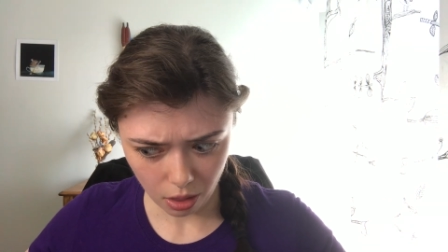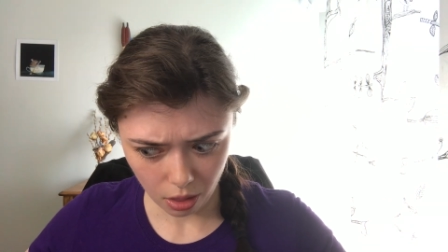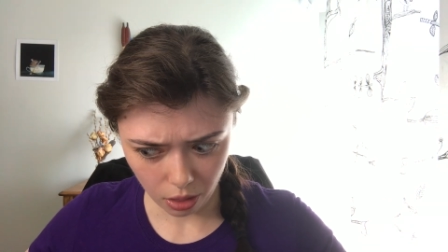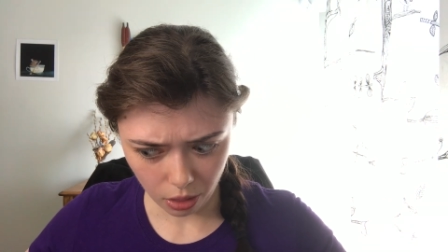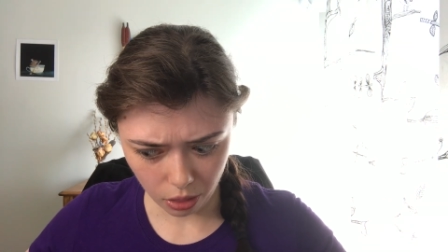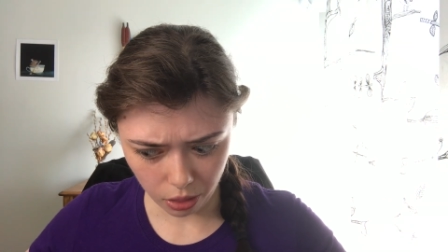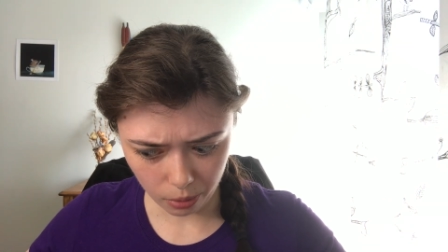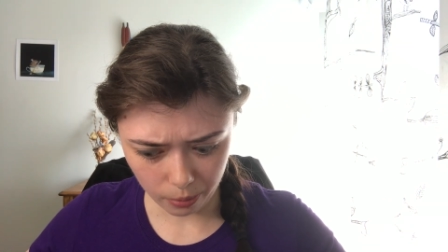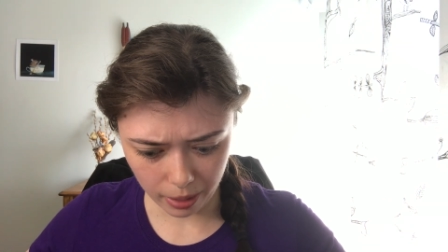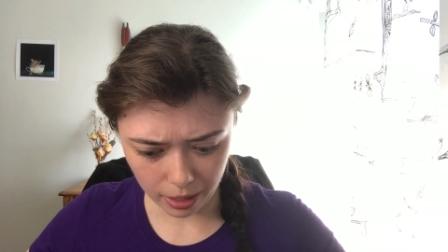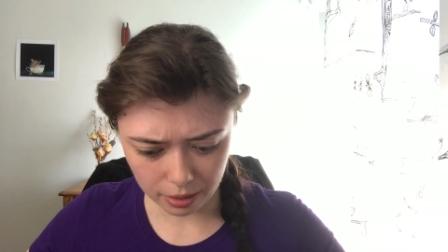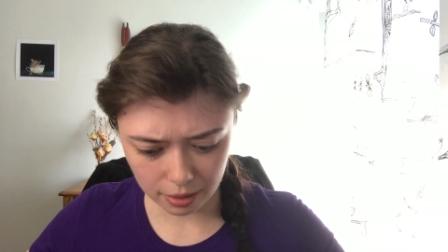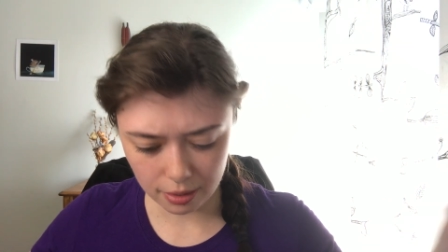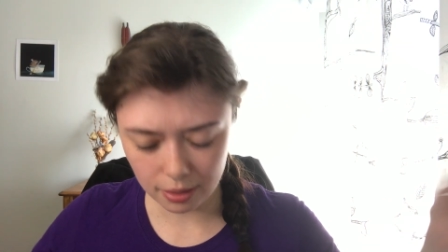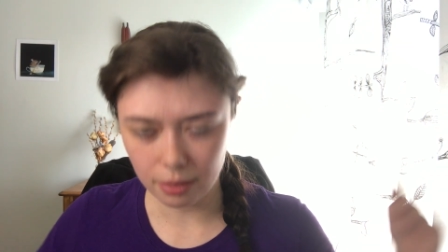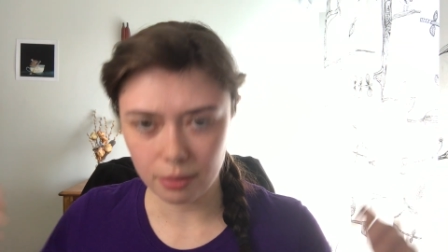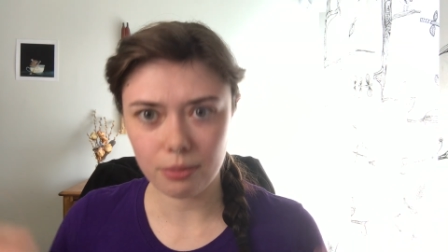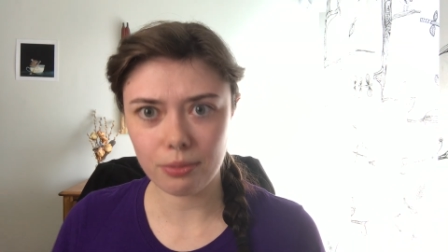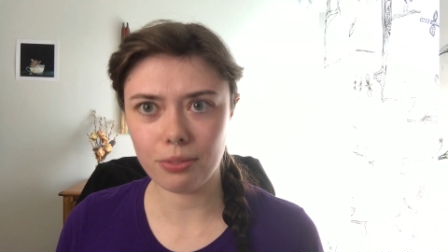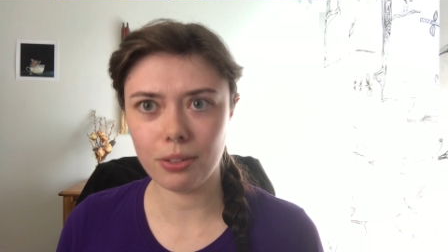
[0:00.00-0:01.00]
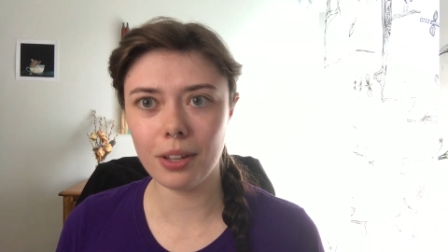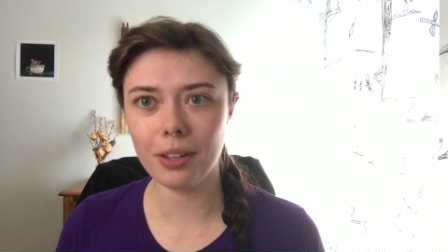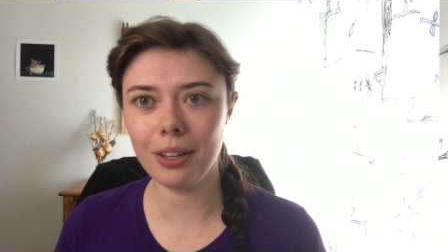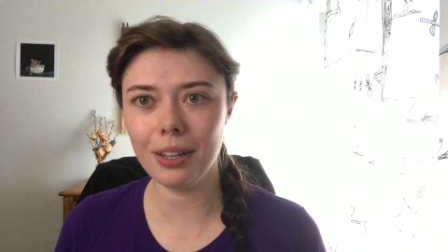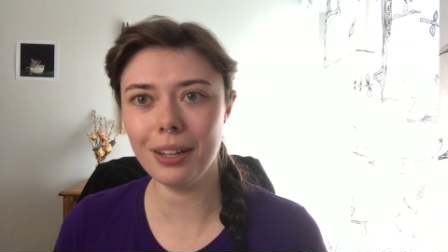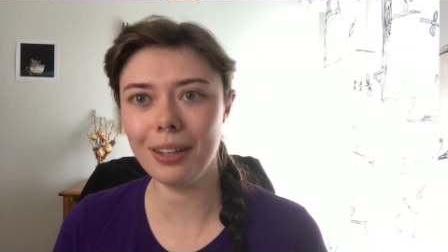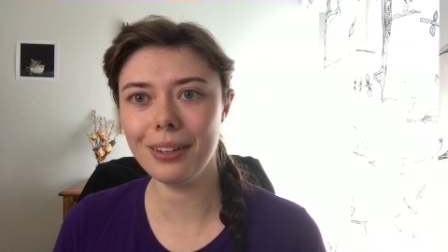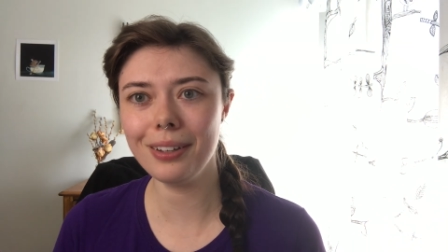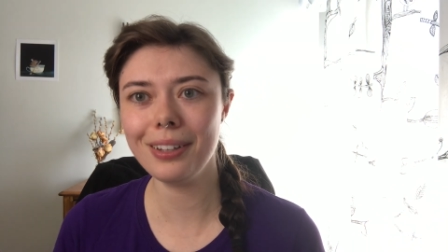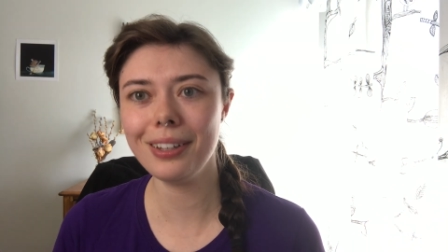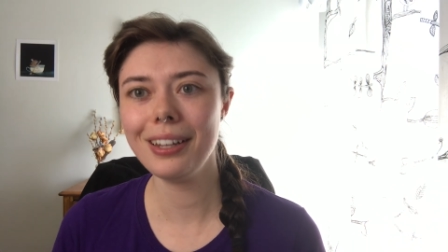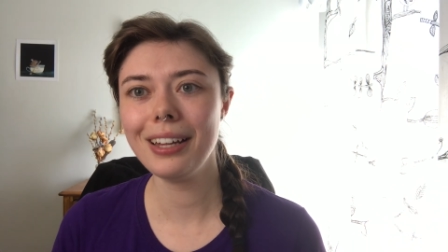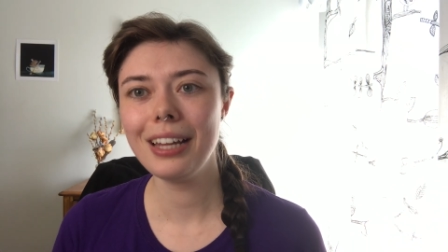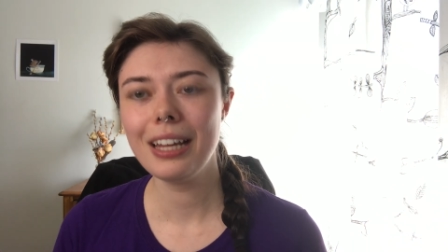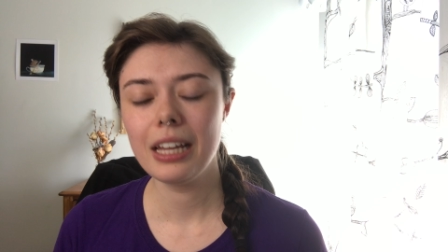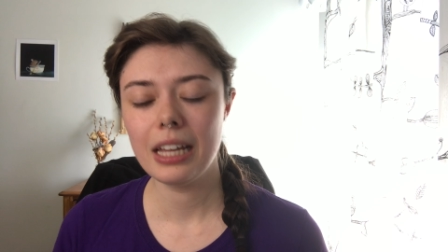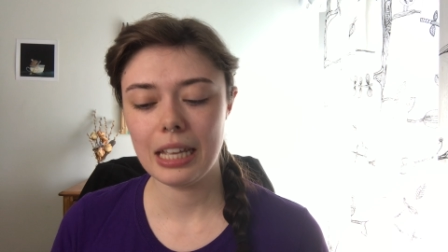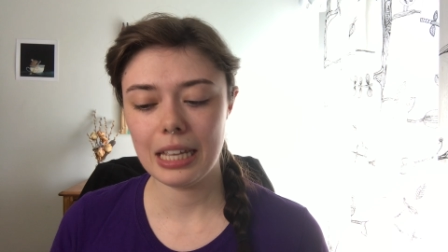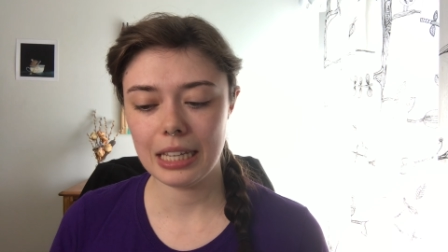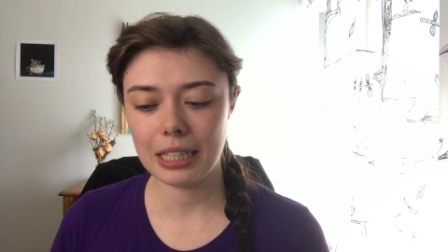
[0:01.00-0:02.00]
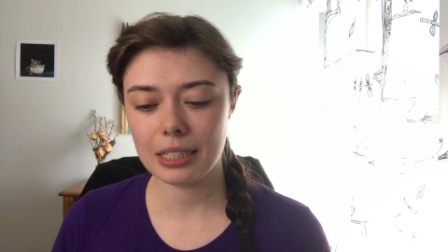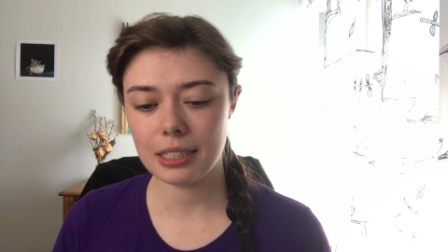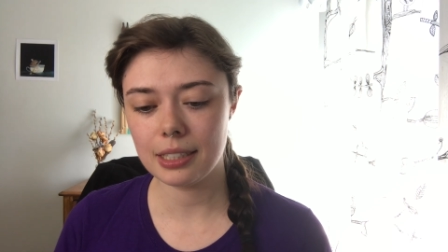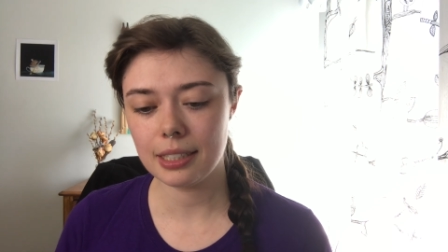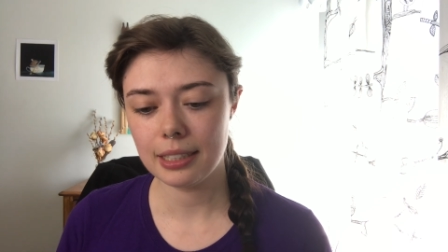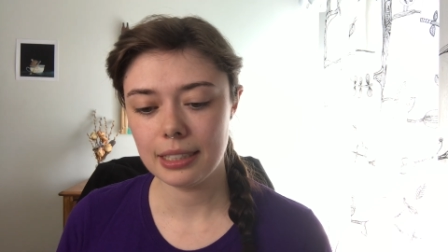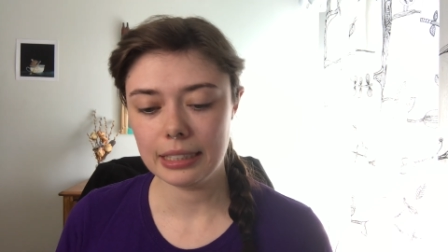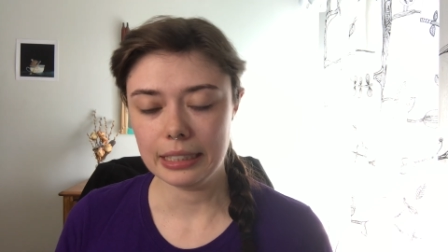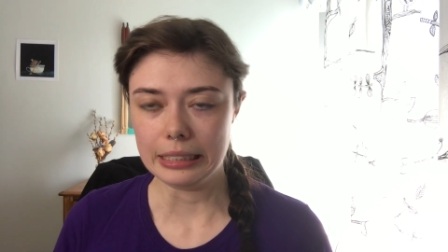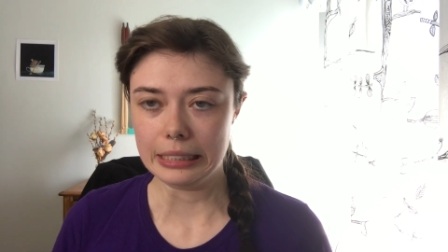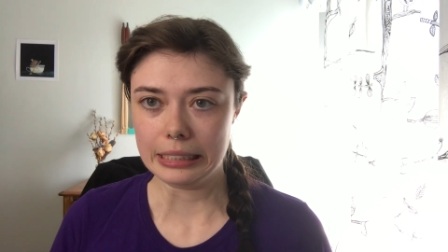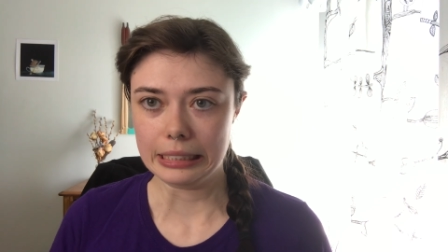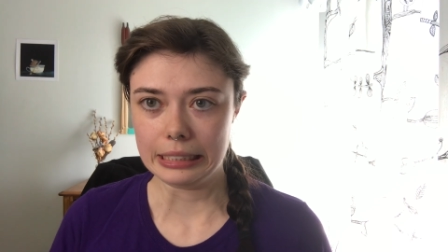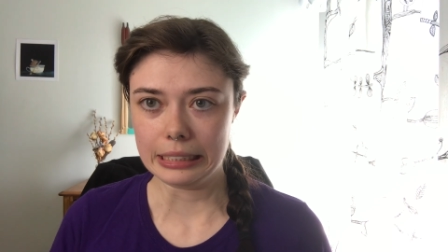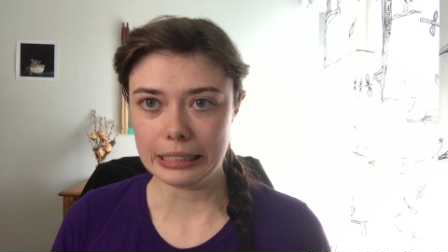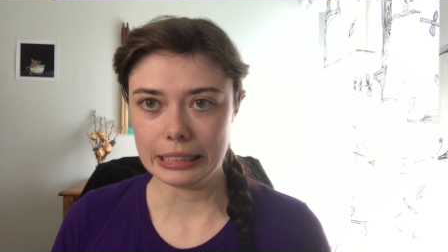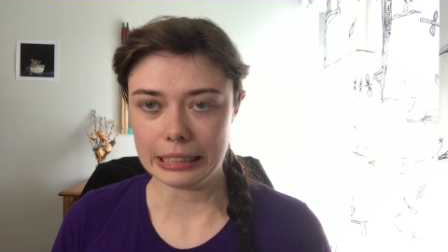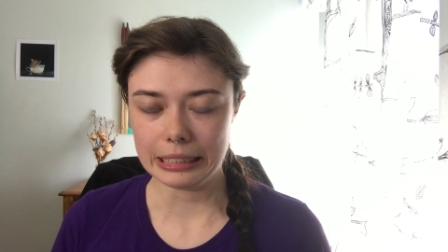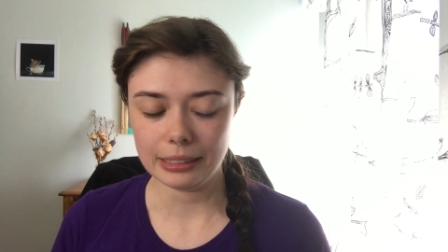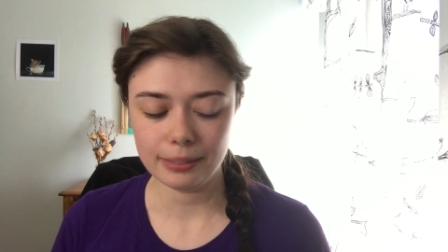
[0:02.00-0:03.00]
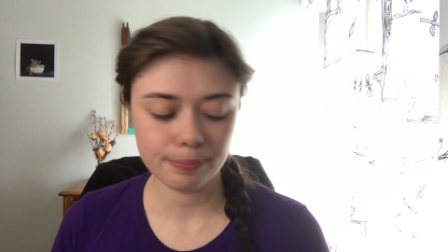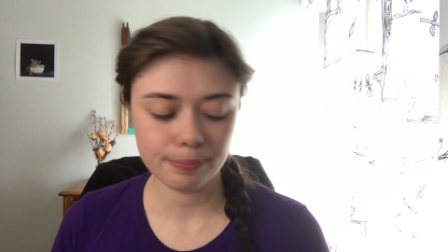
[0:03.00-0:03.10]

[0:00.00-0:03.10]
the rest of it. And